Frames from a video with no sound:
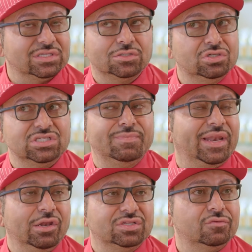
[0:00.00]
It's not just
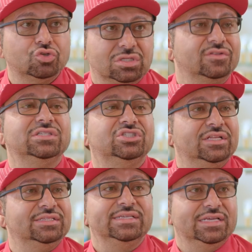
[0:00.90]
millennials, everyone talks about this,
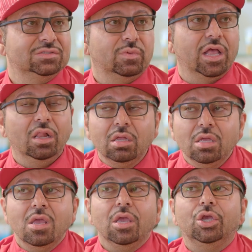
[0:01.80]
Gen Z as well.
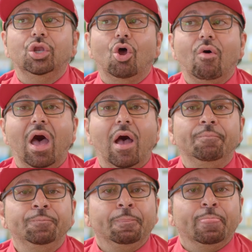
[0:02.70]

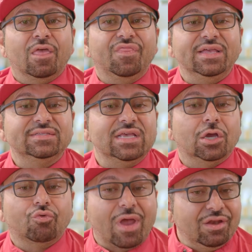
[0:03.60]
There's
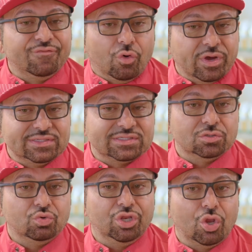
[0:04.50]
a great
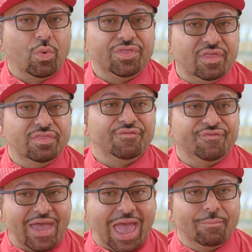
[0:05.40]
voice, within the
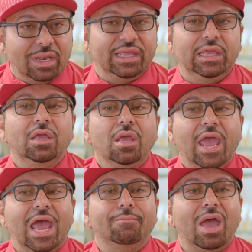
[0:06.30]
family
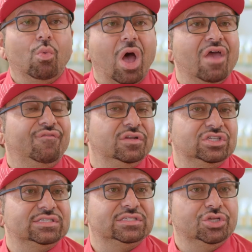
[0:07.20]
and my wife and
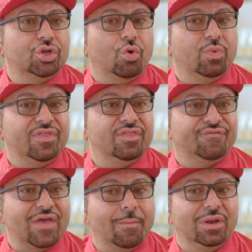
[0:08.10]
just, within the
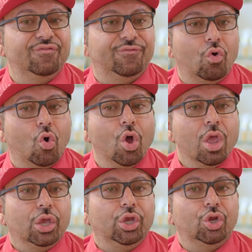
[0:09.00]
family for,
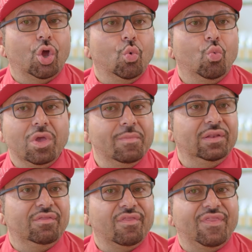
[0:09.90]

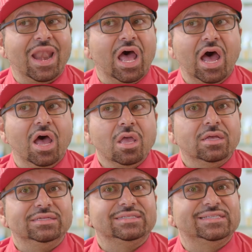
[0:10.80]
women that are
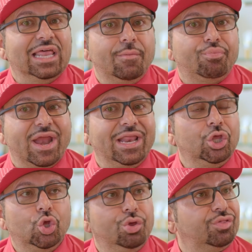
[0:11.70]

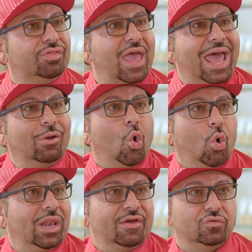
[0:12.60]
celebrating youth at
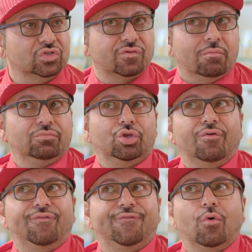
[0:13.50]
all levels
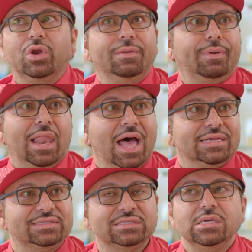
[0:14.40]
from, 40
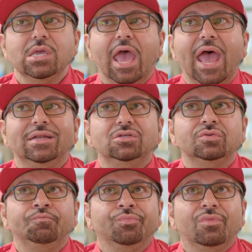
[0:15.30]
plus. And,
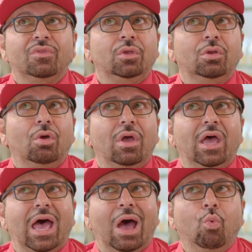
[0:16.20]

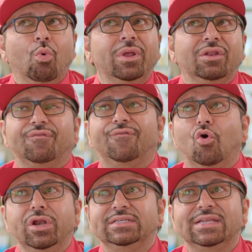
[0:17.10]
a woman
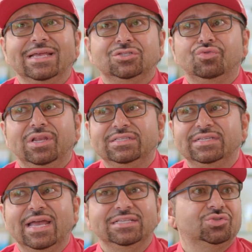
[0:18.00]
40 today is really
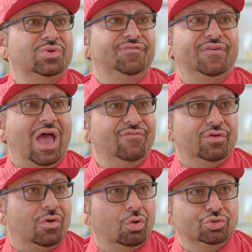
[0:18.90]
today's
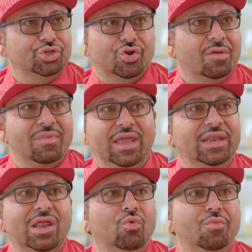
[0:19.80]
25-year-old, you know what I mean?
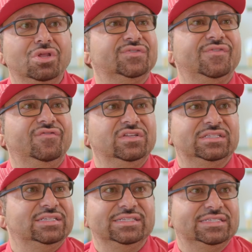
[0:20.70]
And a woman is 50
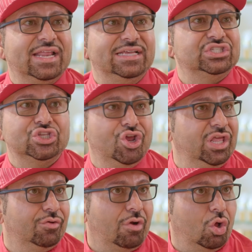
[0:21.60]
is today's
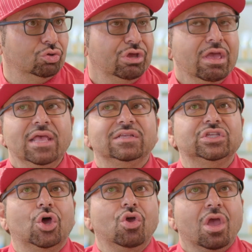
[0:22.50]
30-year-old.
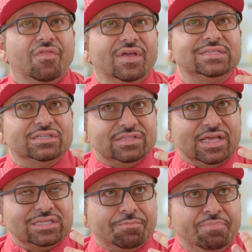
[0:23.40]
So there's
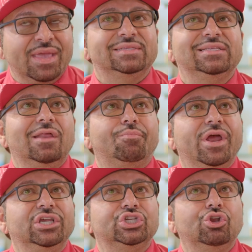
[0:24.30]
a big
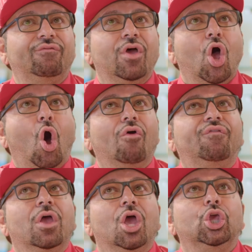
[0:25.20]
celebration
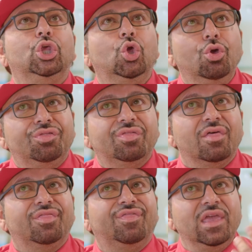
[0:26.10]
of youth
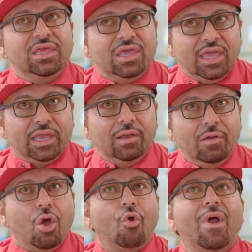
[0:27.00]

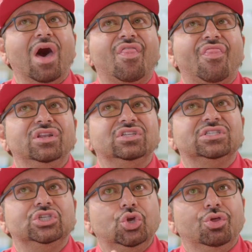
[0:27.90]
thinking rather than
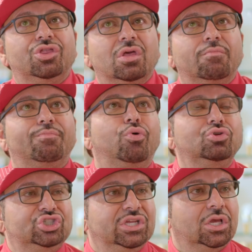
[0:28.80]
just youth
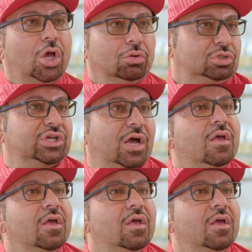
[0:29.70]
pushing culture.